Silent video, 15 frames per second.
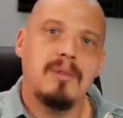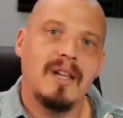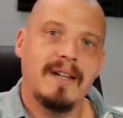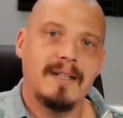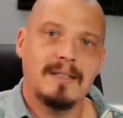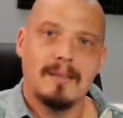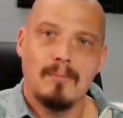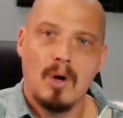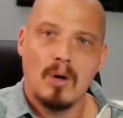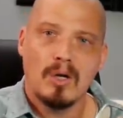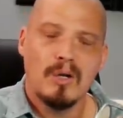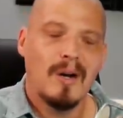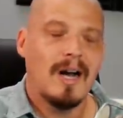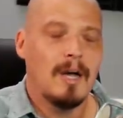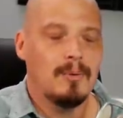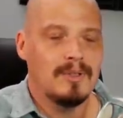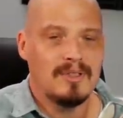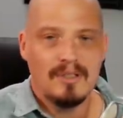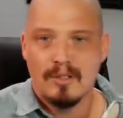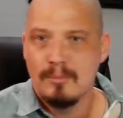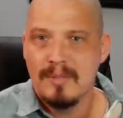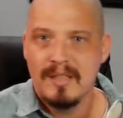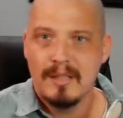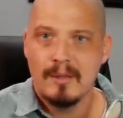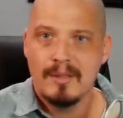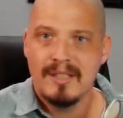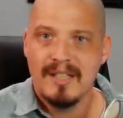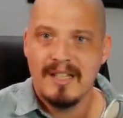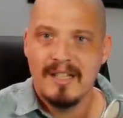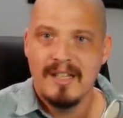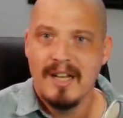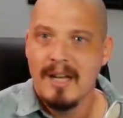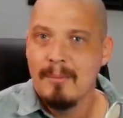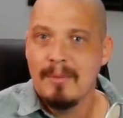planet tomorrow, I would still be okay,